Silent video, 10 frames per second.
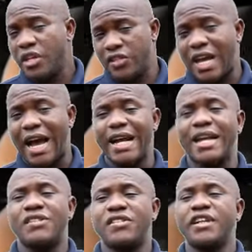It's
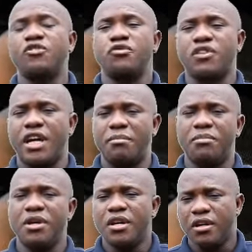either saying to them
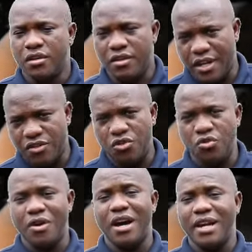that
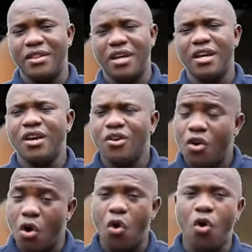you are ready
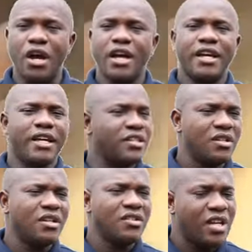or it
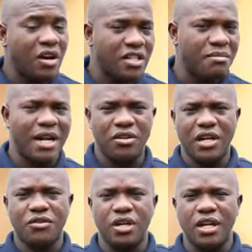tells them
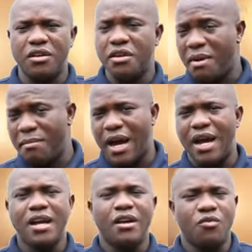another thing. Remember
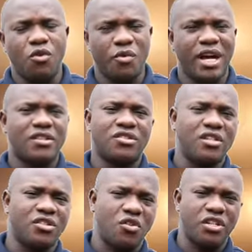what we had
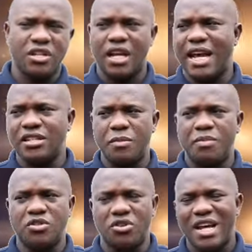discussed in our last
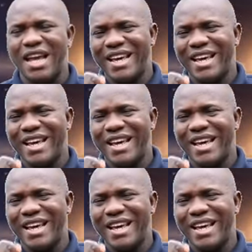episode.